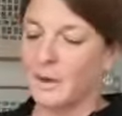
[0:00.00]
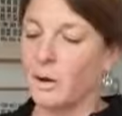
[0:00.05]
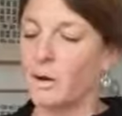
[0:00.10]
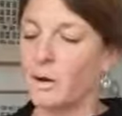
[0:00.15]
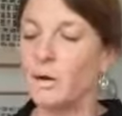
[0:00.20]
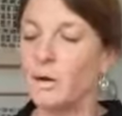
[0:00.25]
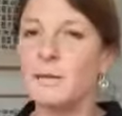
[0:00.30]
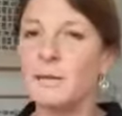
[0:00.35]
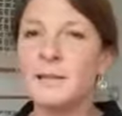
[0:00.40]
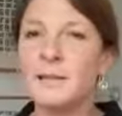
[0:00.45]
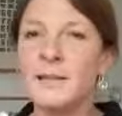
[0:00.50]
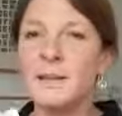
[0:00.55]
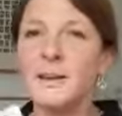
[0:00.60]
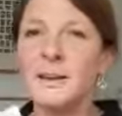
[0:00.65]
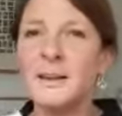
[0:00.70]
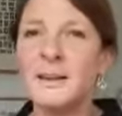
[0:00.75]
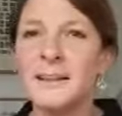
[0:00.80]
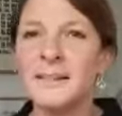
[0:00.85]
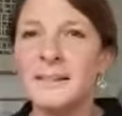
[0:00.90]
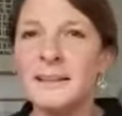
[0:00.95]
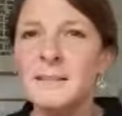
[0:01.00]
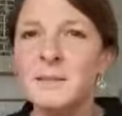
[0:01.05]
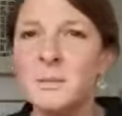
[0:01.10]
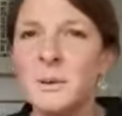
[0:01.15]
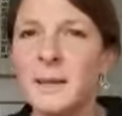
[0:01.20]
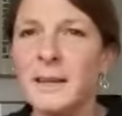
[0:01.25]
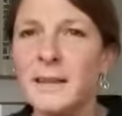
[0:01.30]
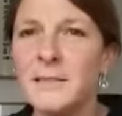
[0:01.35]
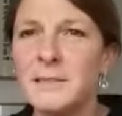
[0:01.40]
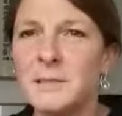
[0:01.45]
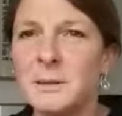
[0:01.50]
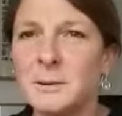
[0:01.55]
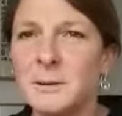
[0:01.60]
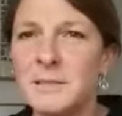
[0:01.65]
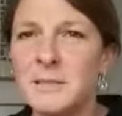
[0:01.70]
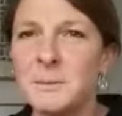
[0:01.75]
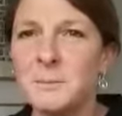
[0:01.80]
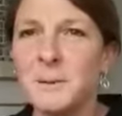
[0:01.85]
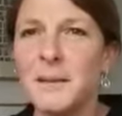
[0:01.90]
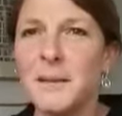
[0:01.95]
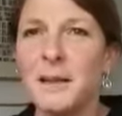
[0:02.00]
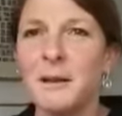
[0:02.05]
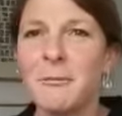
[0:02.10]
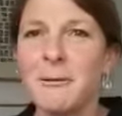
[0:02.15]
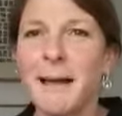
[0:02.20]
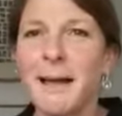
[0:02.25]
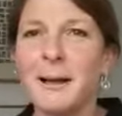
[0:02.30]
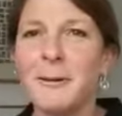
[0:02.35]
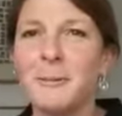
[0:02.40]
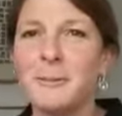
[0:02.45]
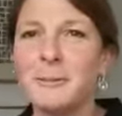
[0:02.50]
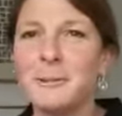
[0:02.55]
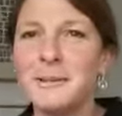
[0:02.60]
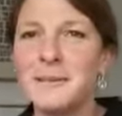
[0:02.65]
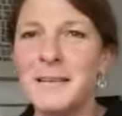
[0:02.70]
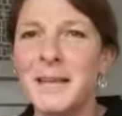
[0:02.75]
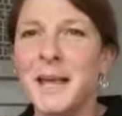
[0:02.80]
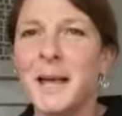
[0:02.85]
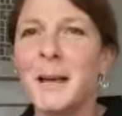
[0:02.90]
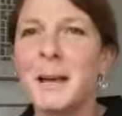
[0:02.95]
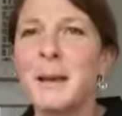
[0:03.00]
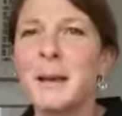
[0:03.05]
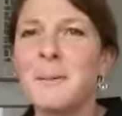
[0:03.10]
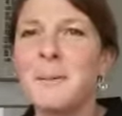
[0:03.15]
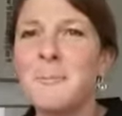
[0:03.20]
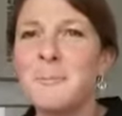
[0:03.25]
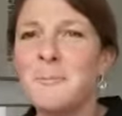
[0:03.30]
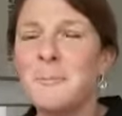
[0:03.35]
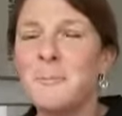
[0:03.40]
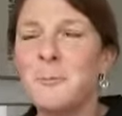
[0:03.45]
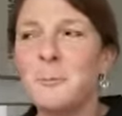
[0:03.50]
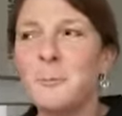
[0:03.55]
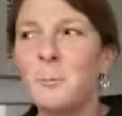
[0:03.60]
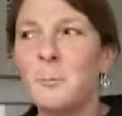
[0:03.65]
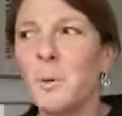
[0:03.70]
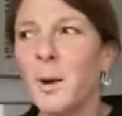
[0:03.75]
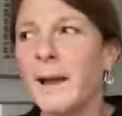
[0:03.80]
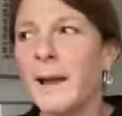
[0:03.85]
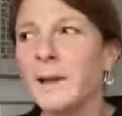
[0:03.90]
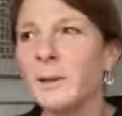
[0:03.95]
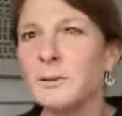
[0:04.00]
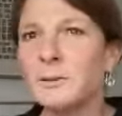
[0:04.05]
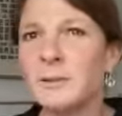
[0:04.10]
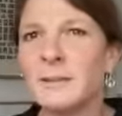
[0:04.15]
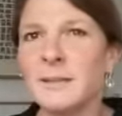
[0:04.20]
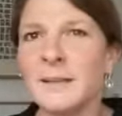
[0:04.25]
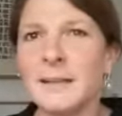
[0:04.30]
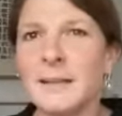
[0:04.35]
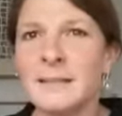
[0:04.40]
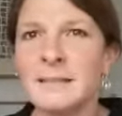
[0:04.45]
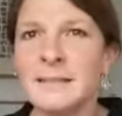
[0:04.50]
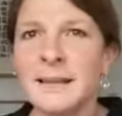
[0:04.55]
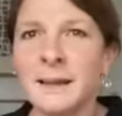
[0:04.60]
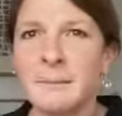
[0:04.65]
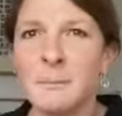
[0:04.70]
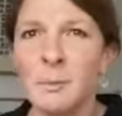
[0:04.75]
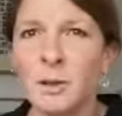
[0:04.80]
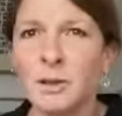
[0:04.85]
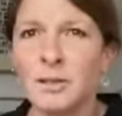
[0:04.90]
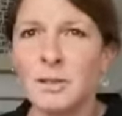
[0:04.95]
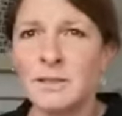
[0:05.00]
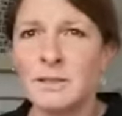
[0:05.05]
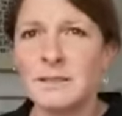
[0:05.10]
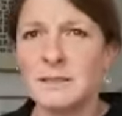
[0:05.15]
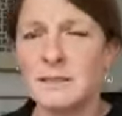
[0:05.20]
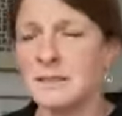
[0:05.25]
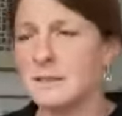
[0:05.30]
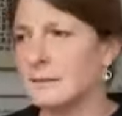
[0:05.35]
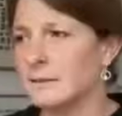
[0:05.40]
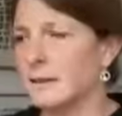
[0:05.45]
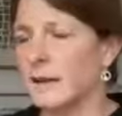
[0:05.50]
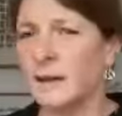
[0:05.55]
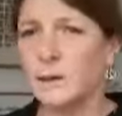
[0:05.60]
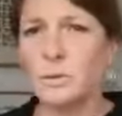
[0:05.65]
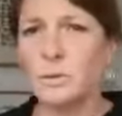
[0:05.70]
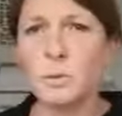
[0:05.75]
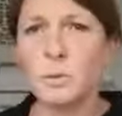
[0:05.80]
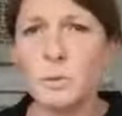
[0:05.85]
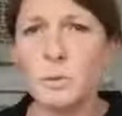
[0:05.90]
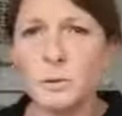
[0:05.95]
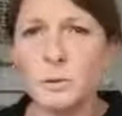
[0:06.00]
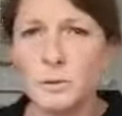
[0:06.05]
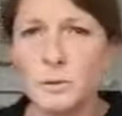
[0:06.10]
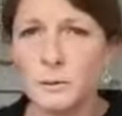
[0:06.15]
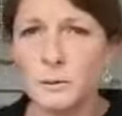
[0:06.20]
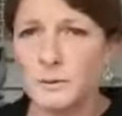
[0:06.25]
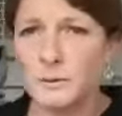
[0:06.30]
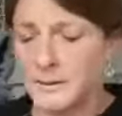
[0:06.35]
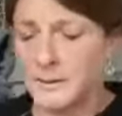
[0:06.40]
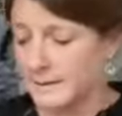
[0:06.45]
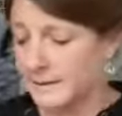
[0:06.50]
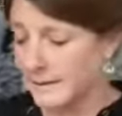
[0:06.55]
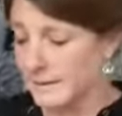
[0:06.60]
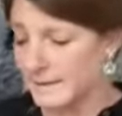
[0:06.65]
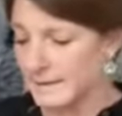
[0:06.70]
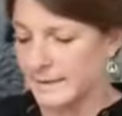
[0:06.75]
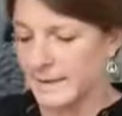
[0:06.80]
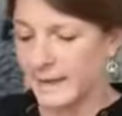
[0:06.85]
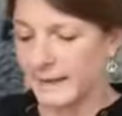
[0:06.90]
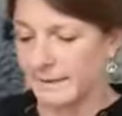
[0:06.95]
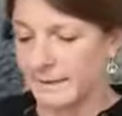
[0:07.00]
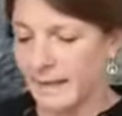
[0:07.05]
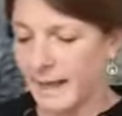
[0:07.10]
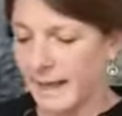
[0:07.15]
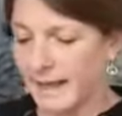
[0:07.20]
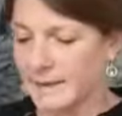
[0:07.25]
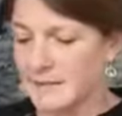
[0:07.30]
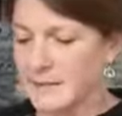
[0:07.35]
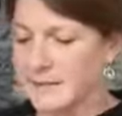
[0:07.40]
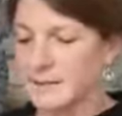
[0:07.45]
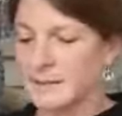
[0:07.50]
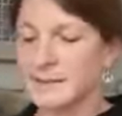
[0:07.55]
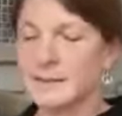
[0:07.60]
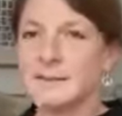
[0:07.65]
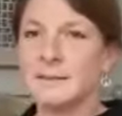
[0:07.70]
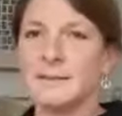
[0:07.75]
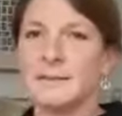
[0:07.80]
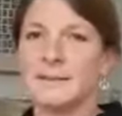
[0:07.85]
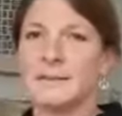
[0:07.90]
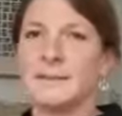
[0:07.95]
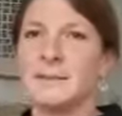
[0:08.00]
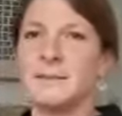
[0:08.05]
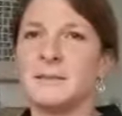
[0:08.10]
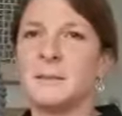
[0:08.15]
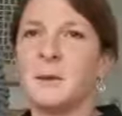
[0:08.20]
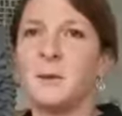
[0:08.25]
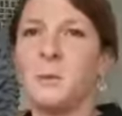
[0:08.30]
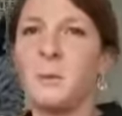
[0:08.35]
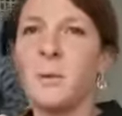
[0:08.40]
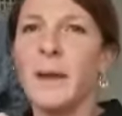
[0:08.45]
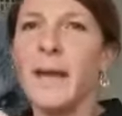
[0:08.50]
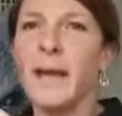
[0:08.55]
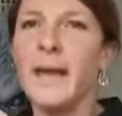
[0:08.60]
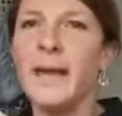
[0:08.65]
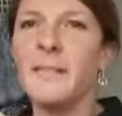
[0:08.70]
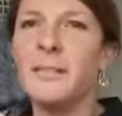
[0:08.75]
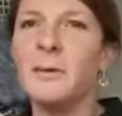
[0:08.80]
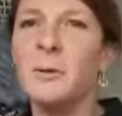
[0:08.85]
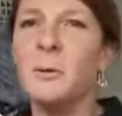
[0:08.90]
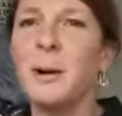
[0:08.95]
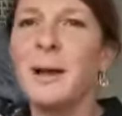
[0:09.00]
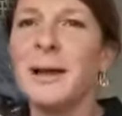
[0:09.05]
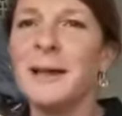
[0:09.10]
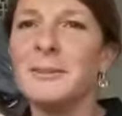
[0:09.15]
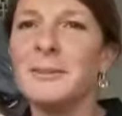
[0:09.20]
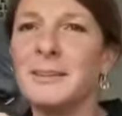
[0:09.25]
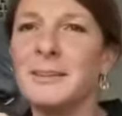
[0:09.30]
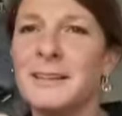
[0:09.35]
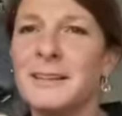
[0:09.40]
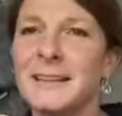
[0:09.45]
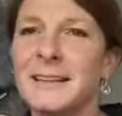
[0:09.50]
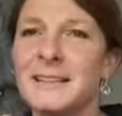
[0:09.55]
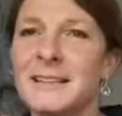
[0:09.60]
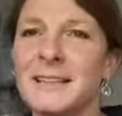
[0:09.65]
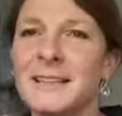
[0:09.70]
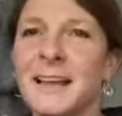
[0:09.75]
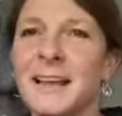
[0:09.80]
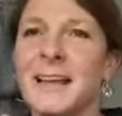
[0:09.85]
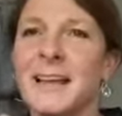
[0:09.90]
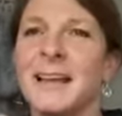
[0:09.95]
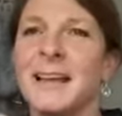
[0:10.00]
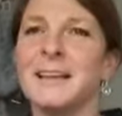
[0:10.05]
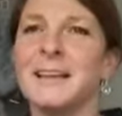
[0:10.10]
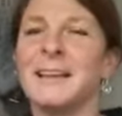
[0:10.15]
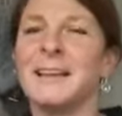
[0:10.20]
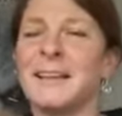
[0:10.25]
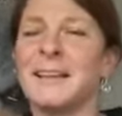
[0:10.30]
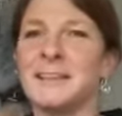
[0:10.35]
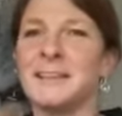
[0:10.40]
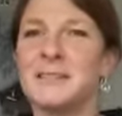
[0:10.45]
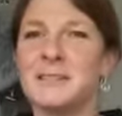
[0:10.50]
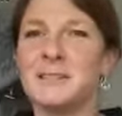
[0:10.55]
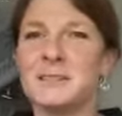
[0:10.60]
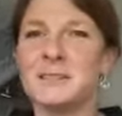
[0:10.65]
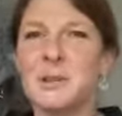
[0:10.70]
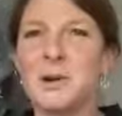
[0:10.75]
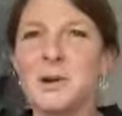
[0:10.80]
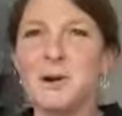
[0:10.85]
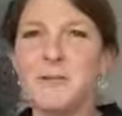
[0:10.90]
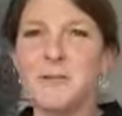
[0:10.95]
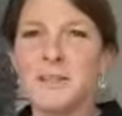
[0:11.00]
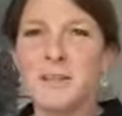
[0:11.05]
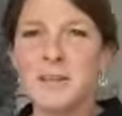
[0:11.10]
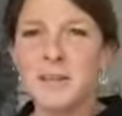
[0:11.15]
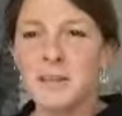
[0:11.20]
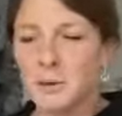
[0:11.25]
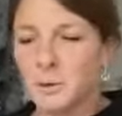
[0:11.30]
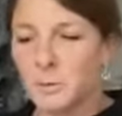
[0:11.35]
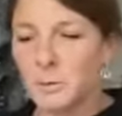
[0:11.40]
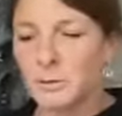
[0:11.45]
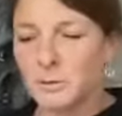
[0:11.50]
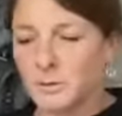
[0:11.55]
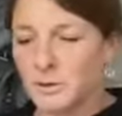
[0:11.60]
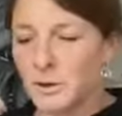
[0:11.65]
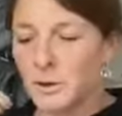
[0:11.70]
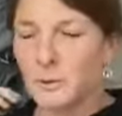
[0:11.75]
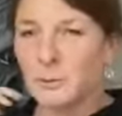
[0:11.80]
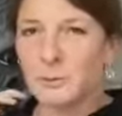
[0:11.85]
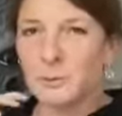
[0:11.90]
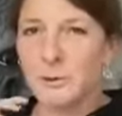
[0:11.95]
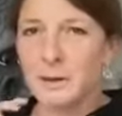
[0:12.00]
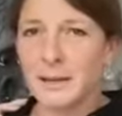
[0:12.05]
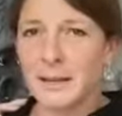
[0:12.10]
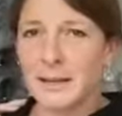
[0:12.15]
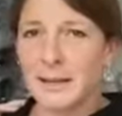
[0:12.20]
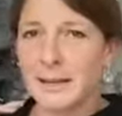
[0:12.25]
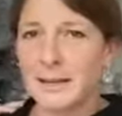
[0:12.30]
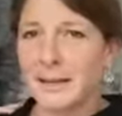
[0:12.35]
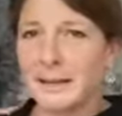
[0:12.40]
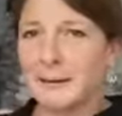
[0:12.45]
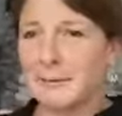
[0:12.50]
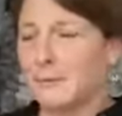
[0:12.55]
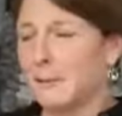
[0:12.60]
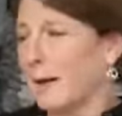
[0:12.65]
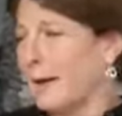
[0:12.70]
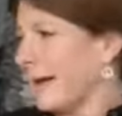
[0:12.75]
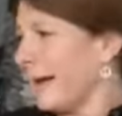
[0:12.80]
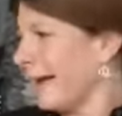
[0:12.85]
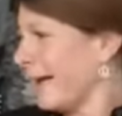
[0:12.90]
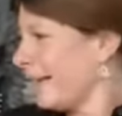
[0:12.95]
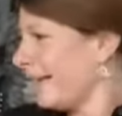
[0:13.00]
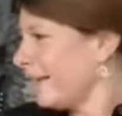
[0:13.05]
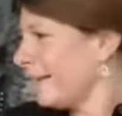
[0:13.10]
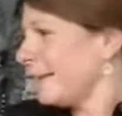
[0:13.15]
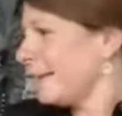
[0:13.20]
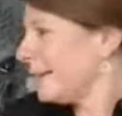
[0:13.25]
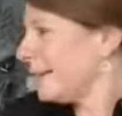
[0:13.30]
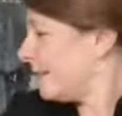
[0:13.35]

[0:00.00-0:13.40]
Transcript: All the learning this week is going to be around wild things and monsters and wolves and things like that. So Where the Wild Things Are. It's a story that you will know really well. Are